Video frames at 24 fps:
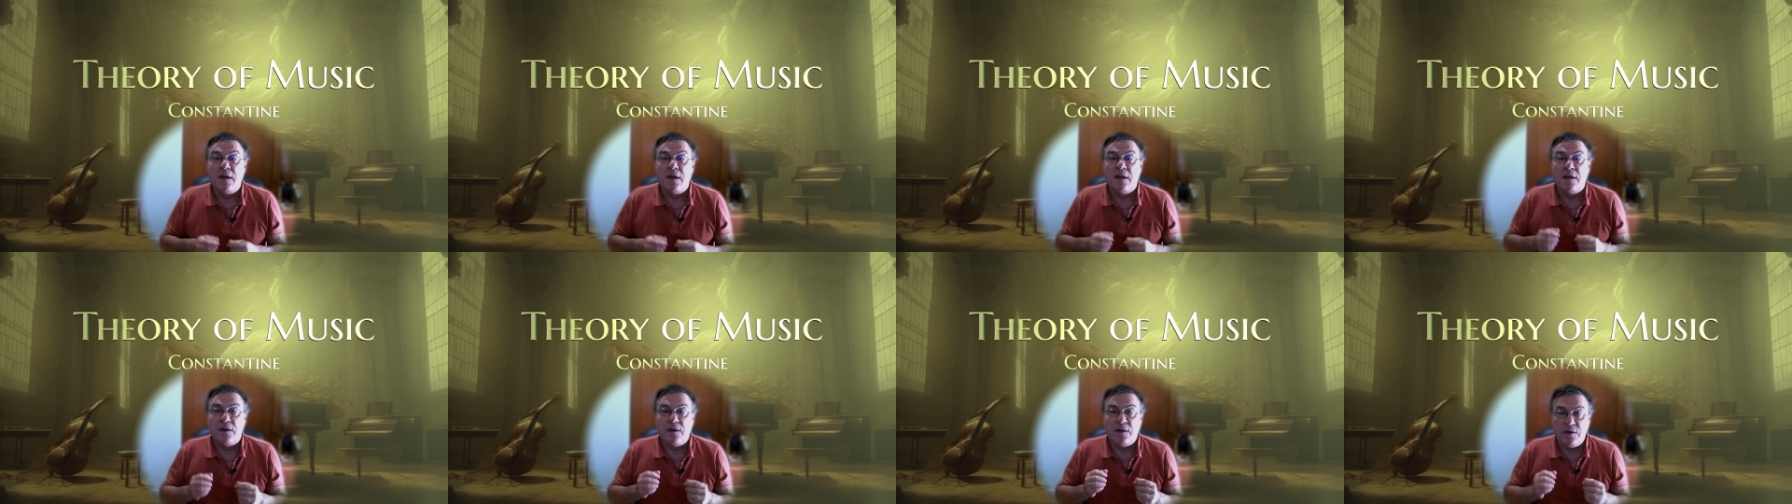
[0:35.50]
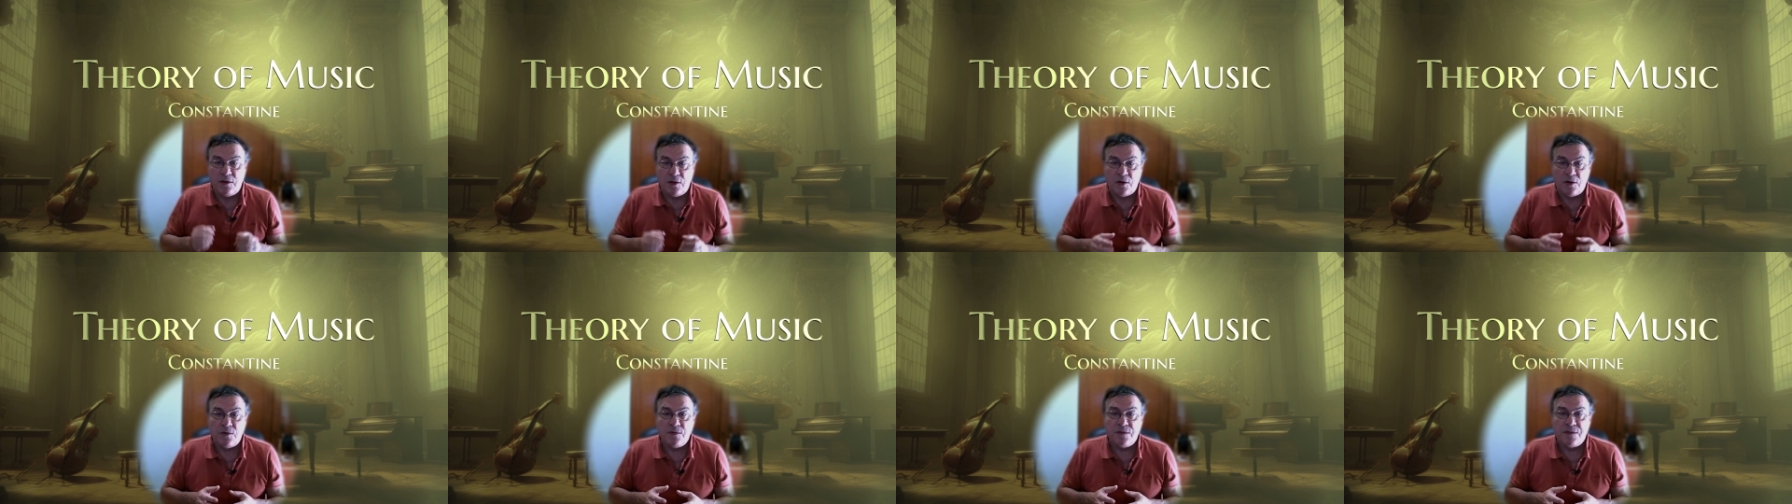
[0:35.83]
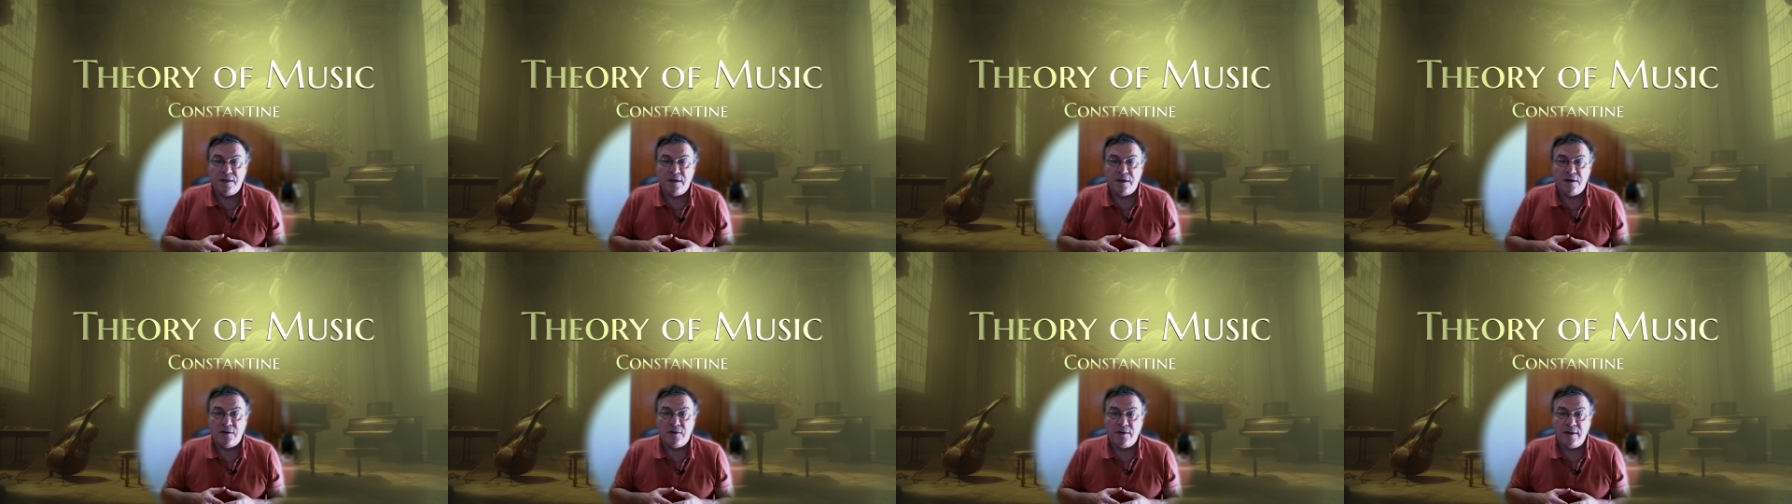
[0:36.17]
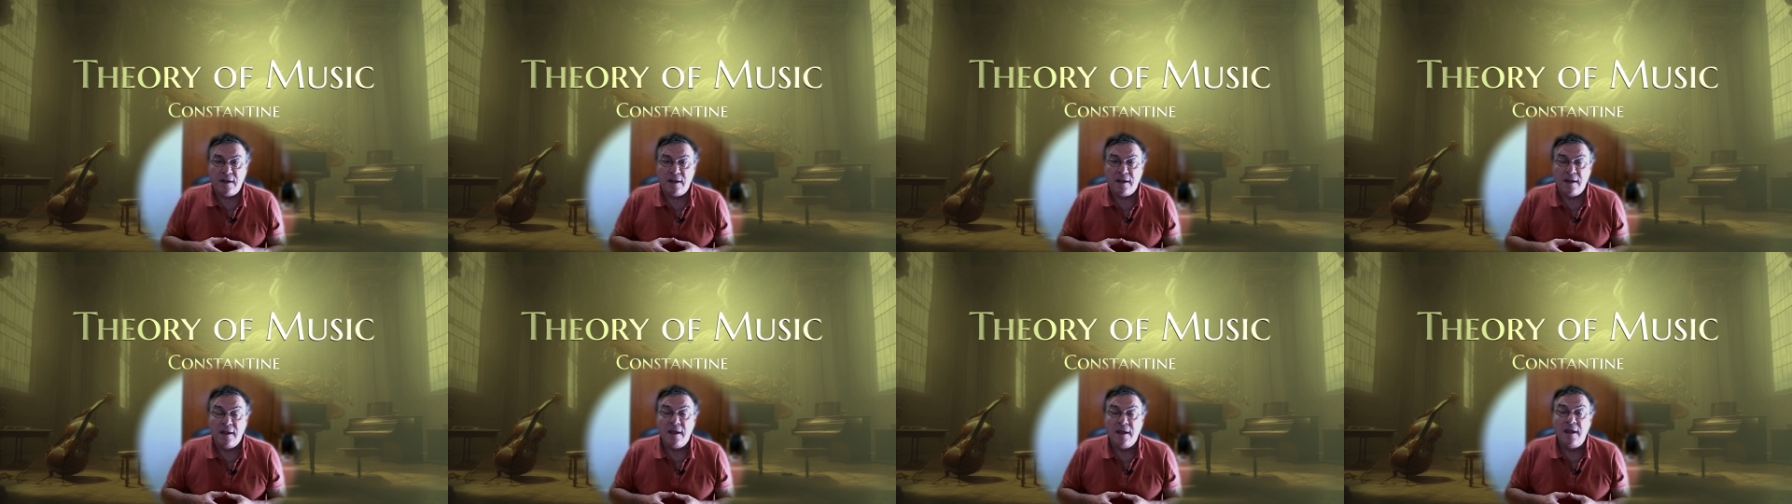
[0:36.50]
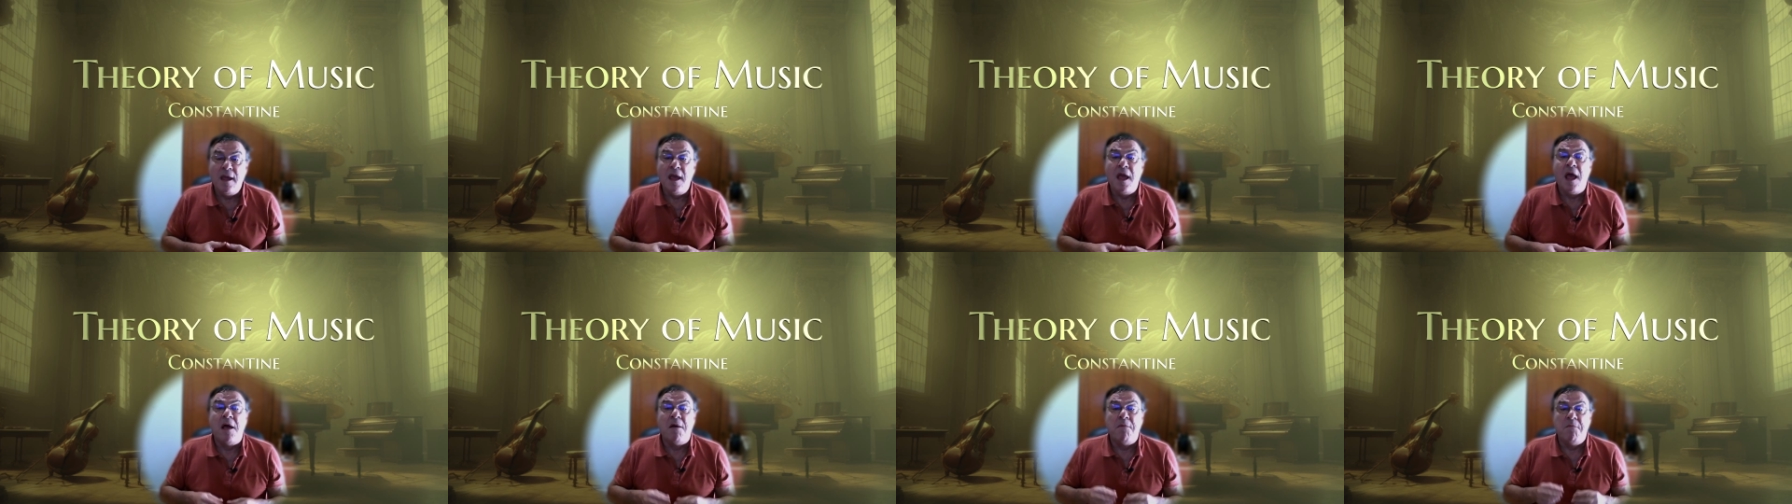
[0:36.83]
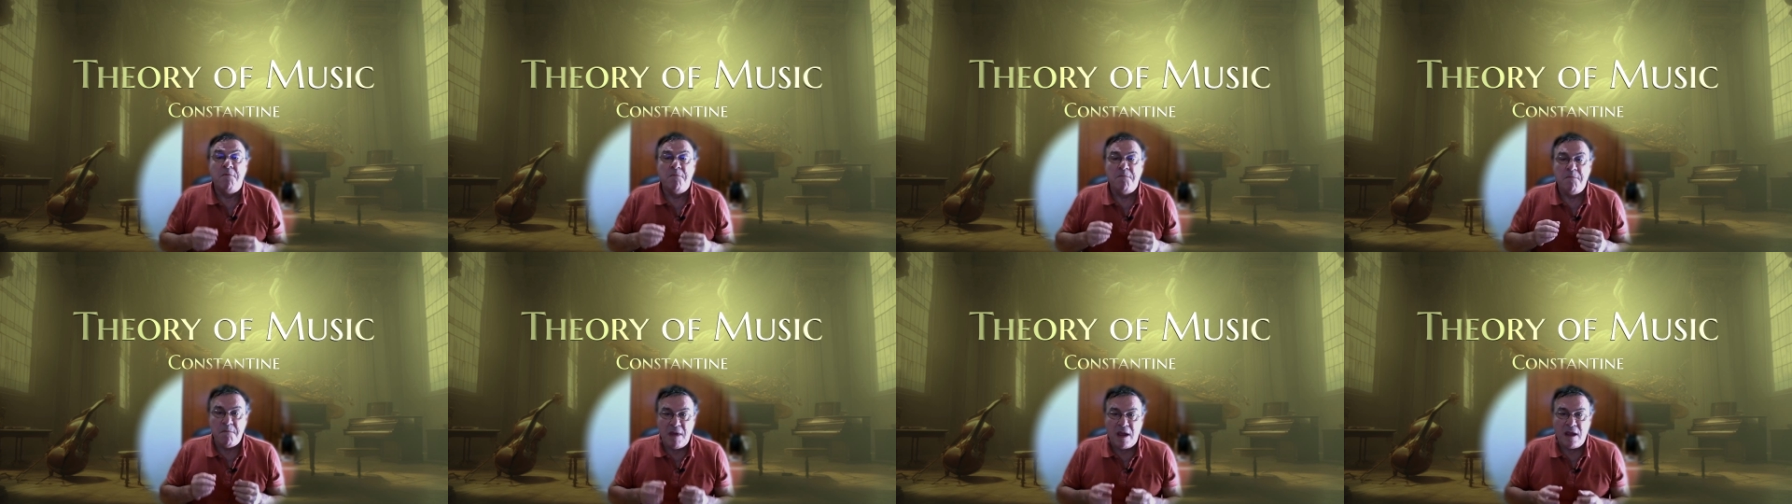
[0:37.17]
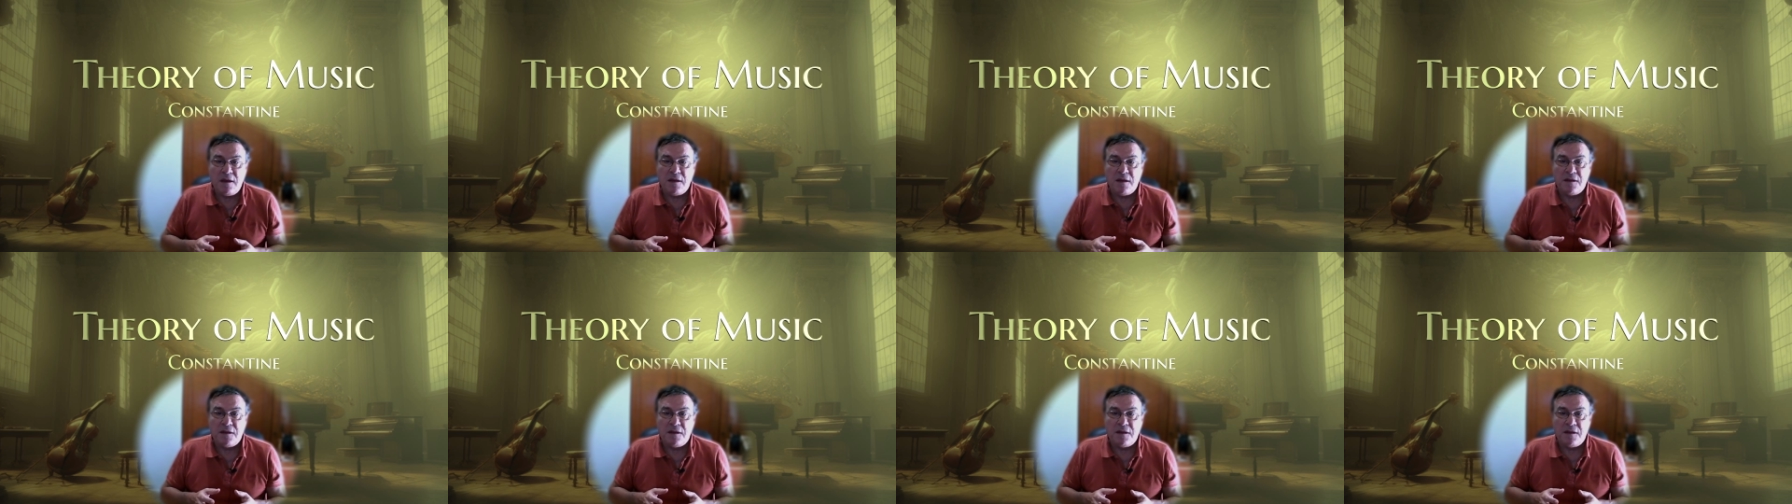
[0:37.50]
Note theory, main